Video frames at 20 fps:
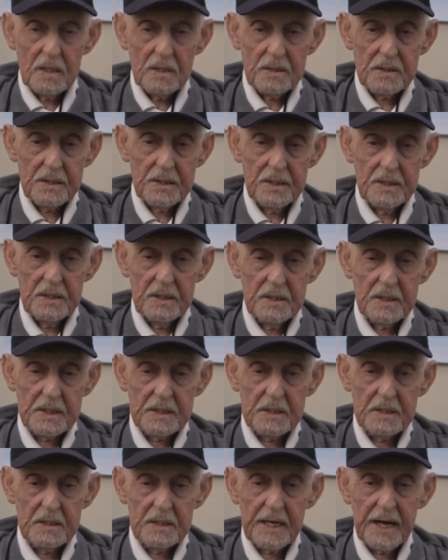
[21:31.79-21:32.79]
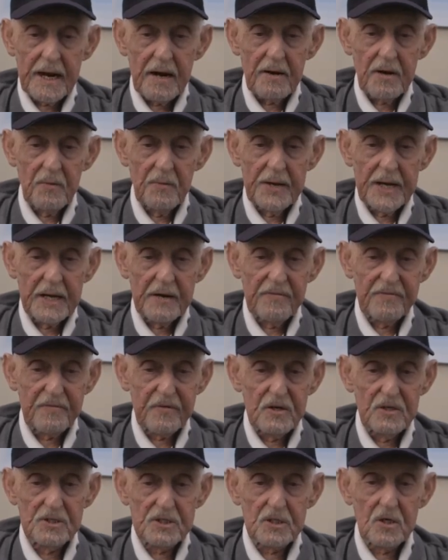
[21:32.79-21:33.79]
the carrier, we had to
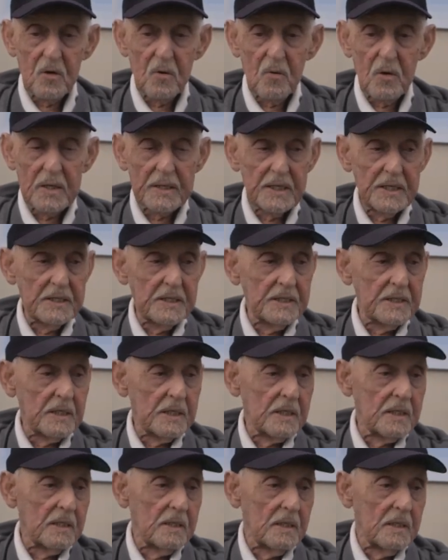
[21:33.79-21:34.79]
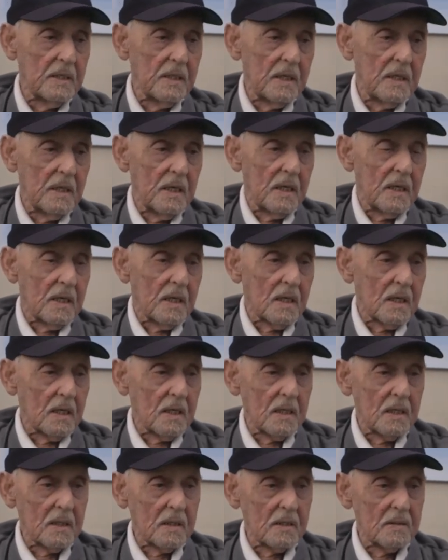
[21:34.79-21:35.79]
first go on a uh,
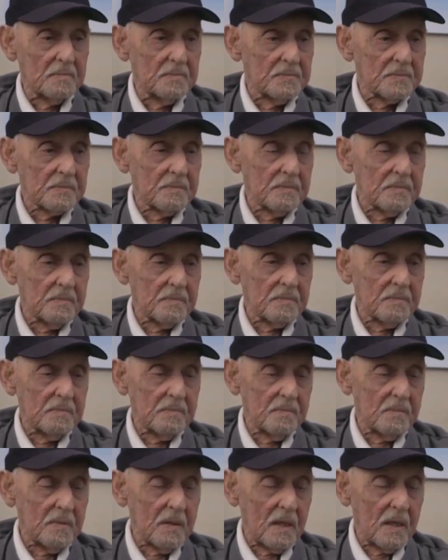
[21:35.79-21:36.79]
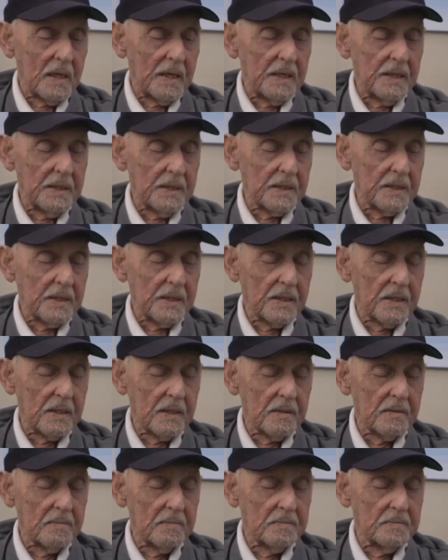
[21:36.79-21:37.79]
uh,
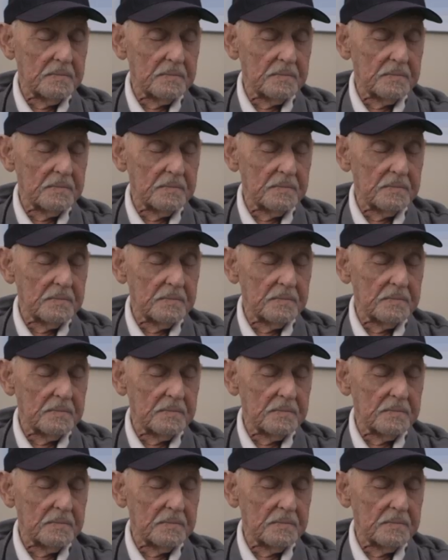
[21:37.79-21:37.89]
a